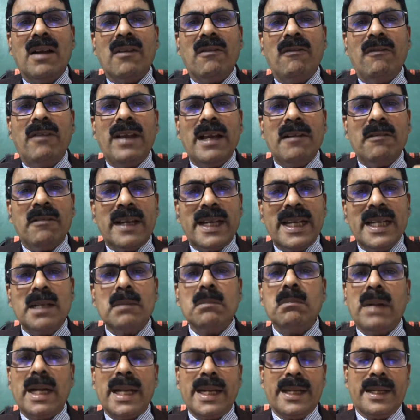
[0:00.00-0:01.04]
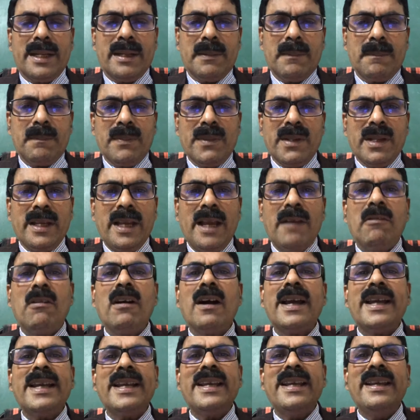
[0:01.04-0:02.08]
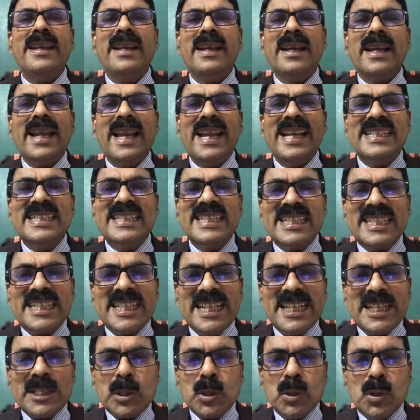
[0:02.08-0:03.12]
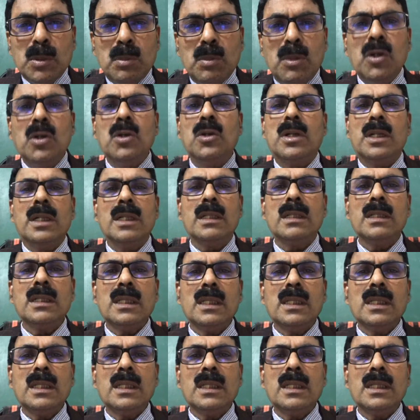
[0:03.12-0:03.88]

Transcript: wavering mind. Avoid hesitative mood.